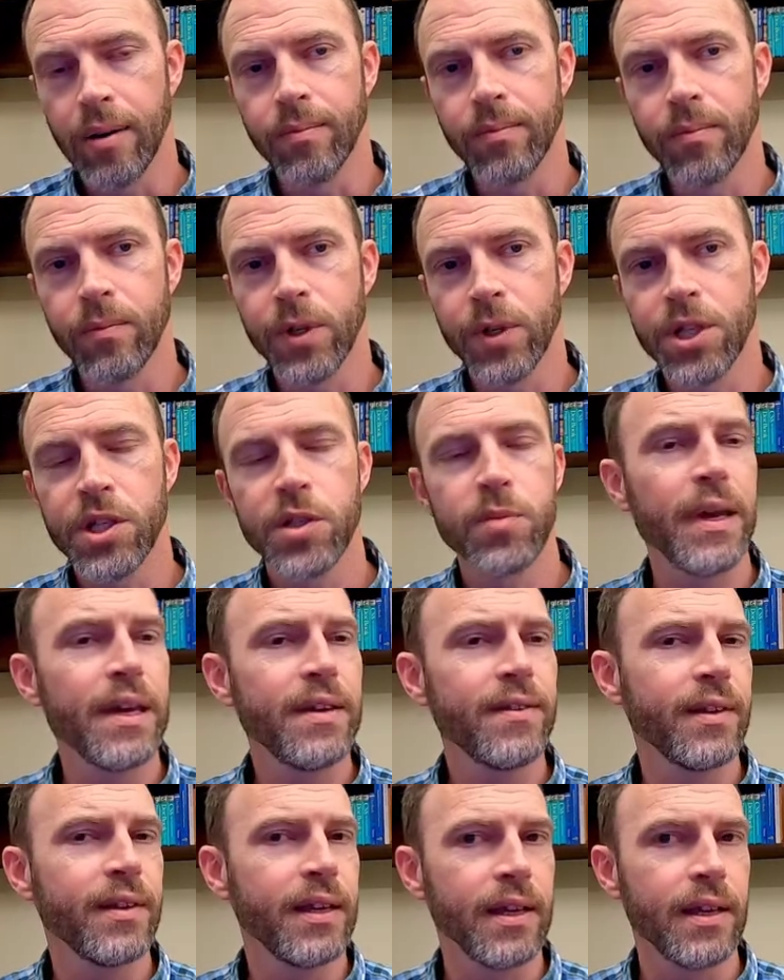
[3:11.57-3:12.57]
which is
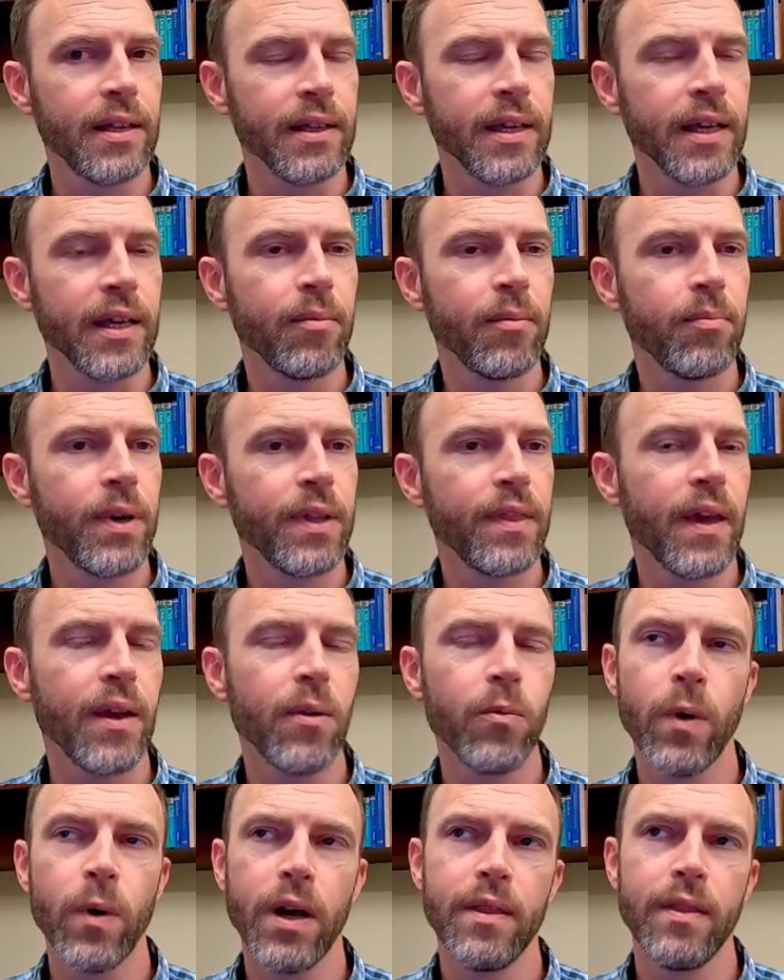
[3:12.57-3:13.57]
based in Italy, but they
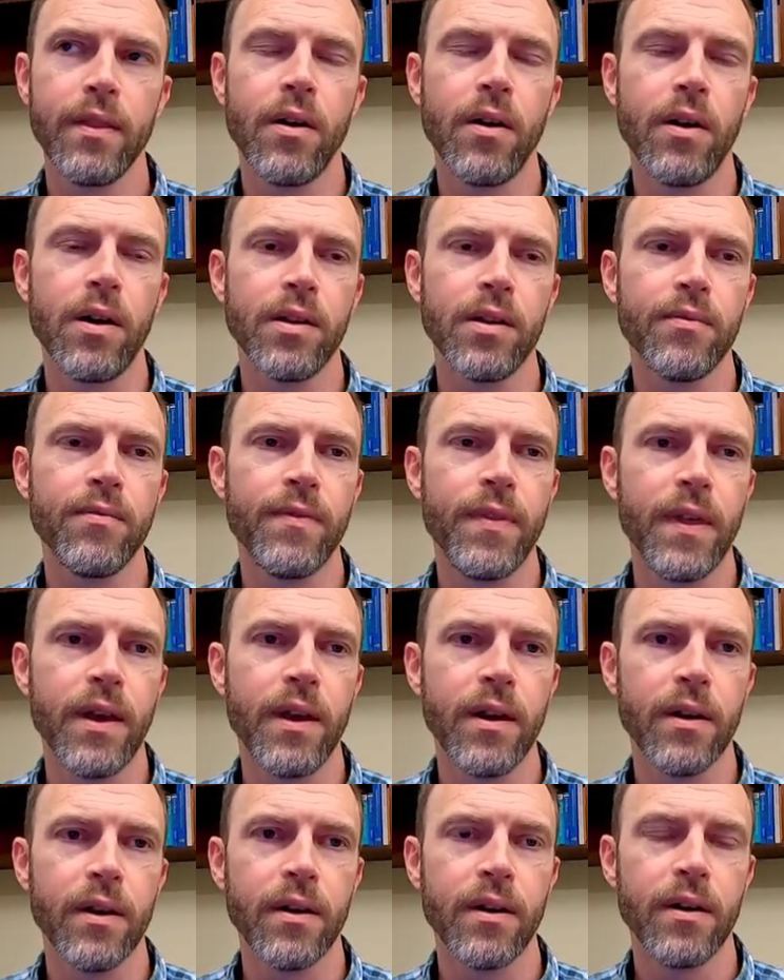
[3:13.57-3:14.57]
run all of
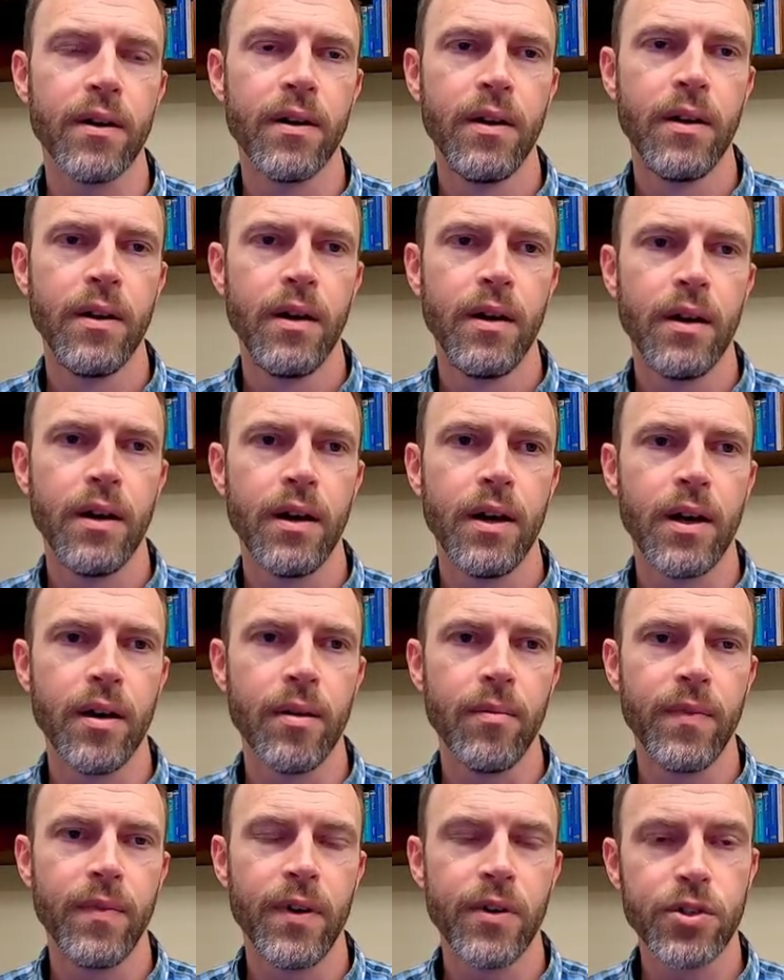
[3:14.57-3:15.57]
their
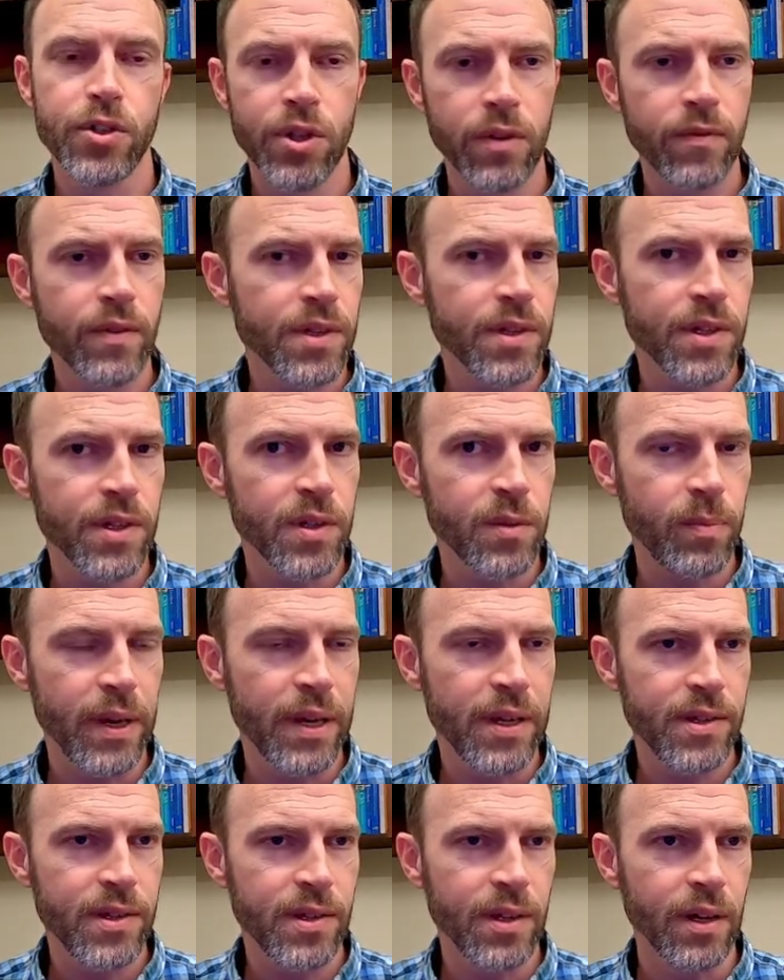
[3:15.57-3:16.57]
services
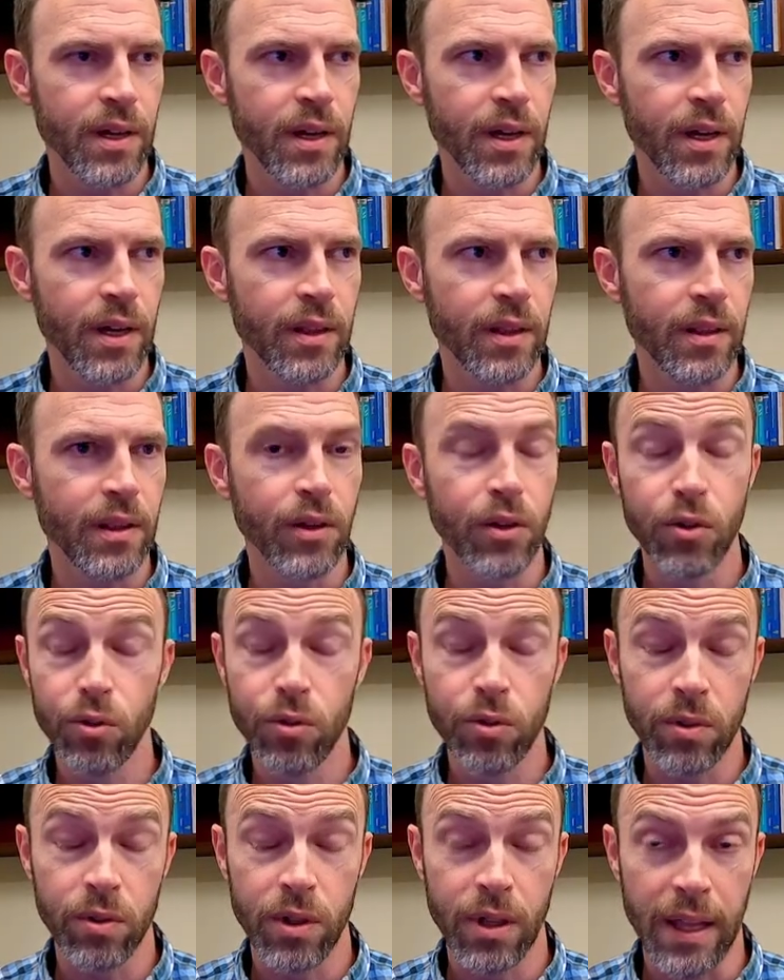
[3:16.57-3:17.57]
based on the
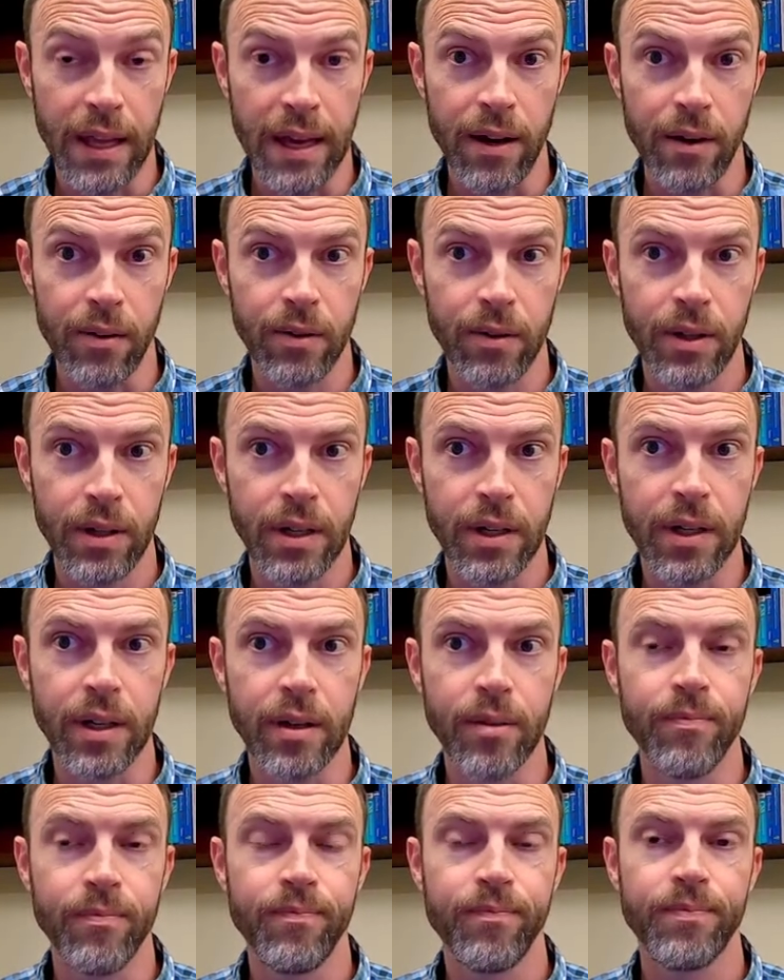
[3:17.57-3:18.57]
Google
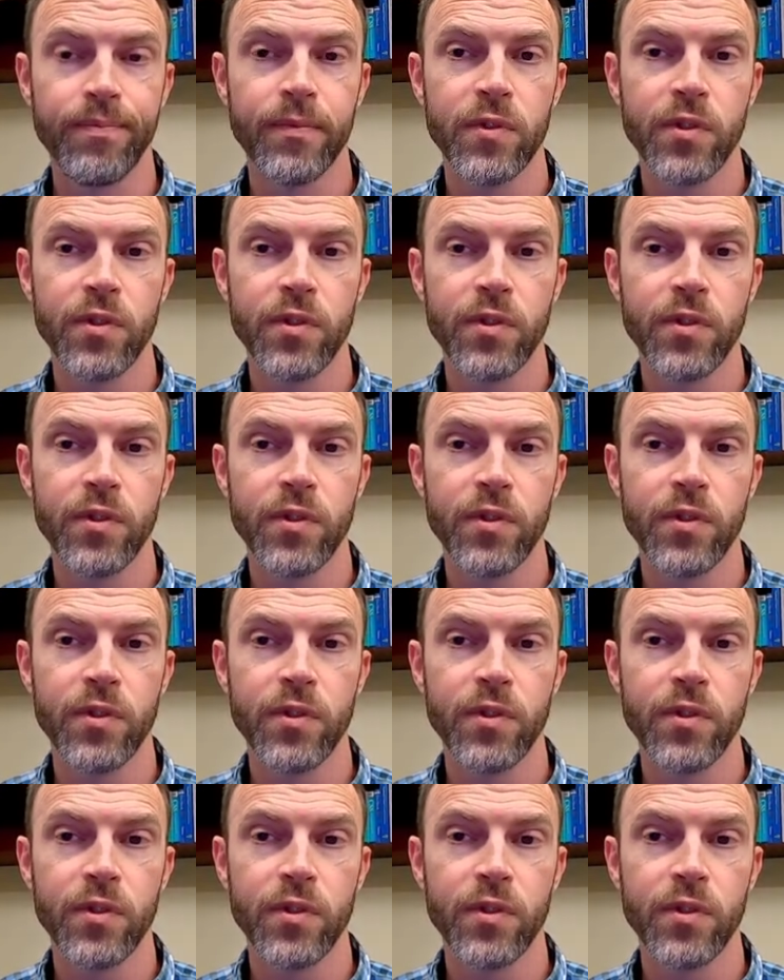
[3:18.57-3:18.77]
Cloud.